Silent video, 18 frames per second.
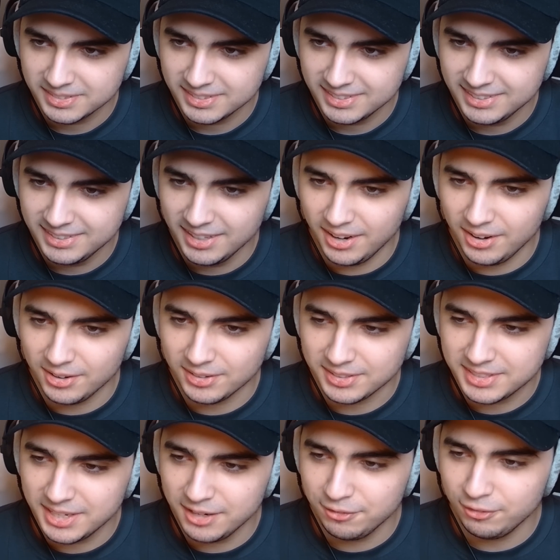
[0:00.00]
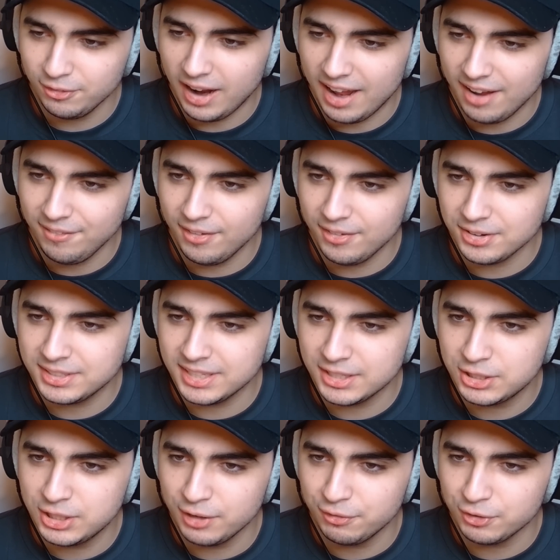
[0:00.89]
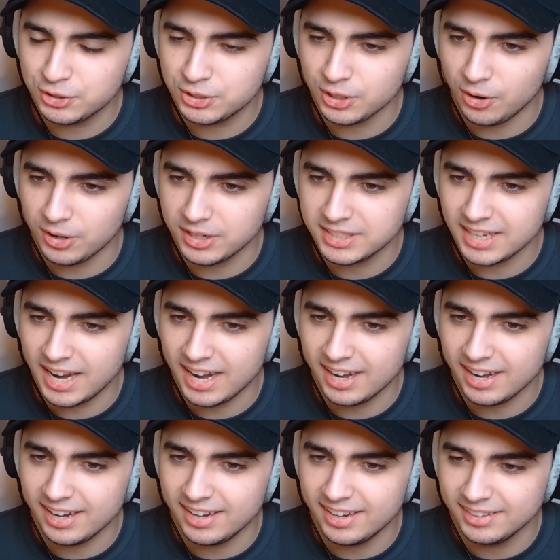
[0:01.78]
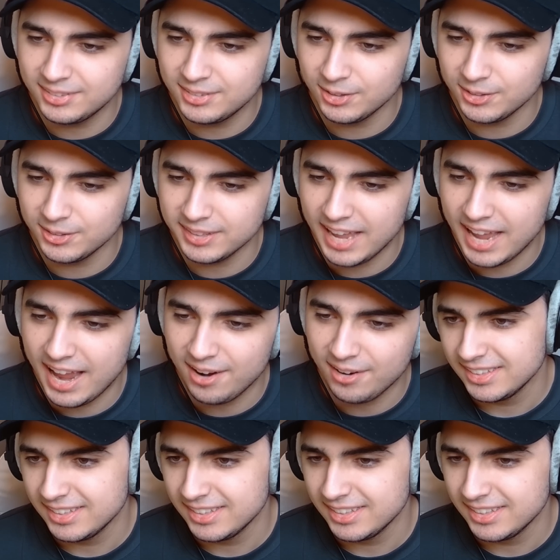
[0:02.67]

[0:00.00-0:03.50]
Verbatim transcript: Yo, Shifu, I've never seen Shifu so excited until now.